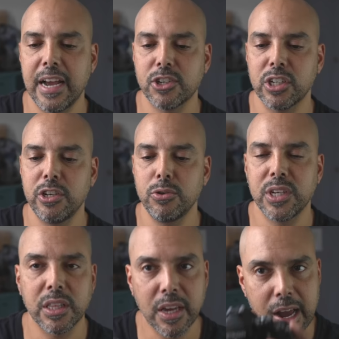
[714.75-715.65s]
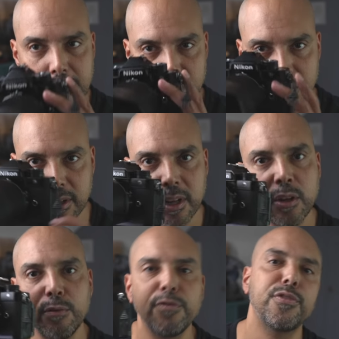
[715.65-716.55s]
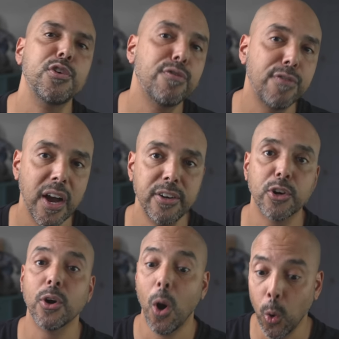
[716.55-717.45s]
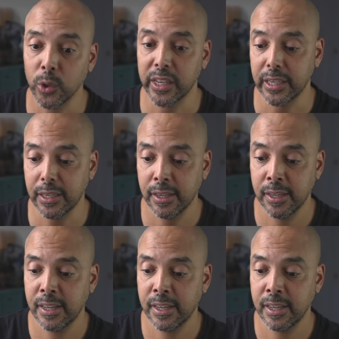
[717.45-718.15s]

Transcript: actually using the camera viewfinder only.